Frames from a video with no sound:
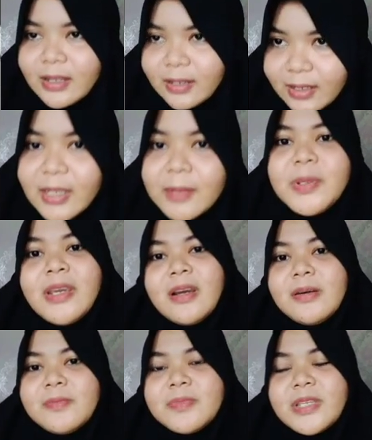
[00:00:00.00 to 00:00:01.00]
it
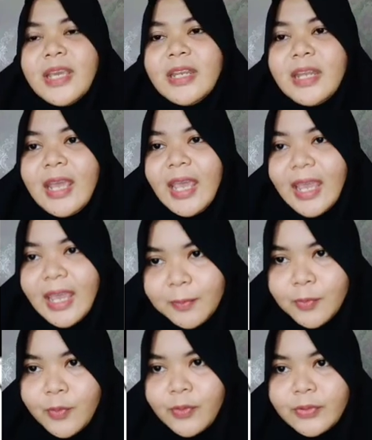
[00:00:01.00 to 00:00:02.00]
becomes an
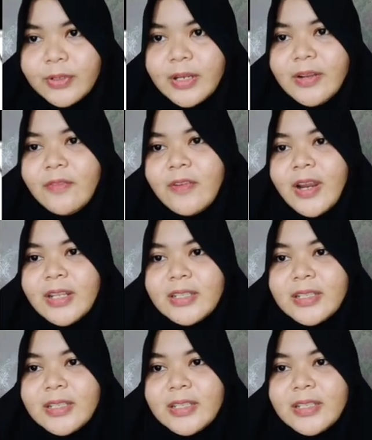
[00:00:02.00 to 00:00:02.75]
apron right